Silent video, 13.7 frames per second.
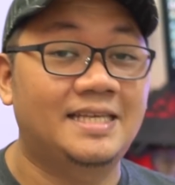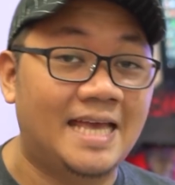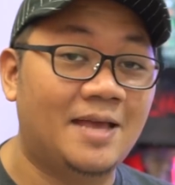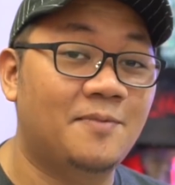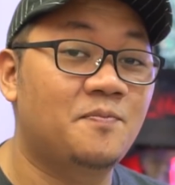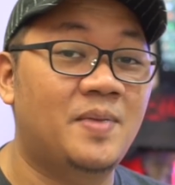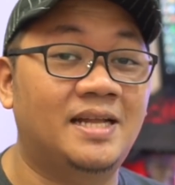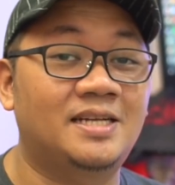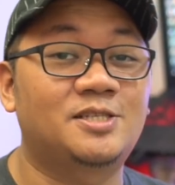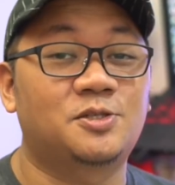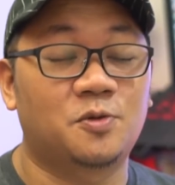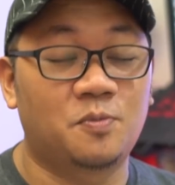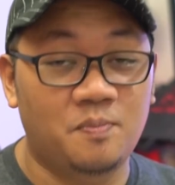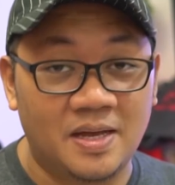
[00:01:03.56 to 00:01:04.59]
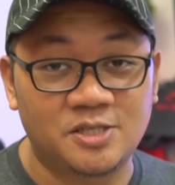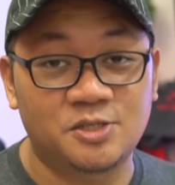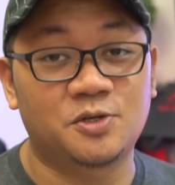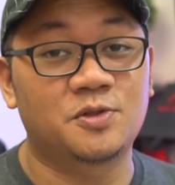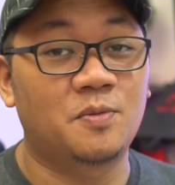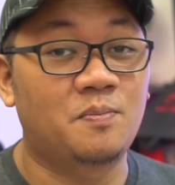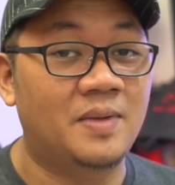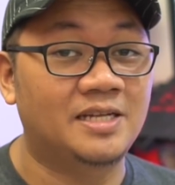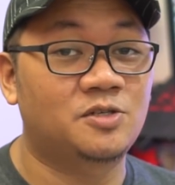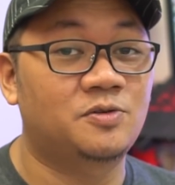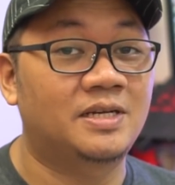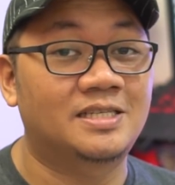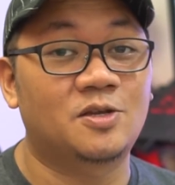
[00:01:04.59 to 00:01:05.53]
Gamebench to measure the
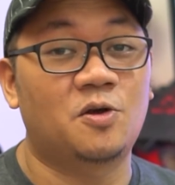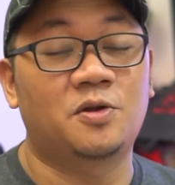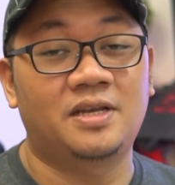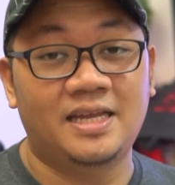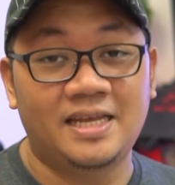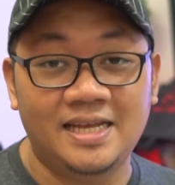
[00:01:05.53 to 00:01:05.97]
metrics on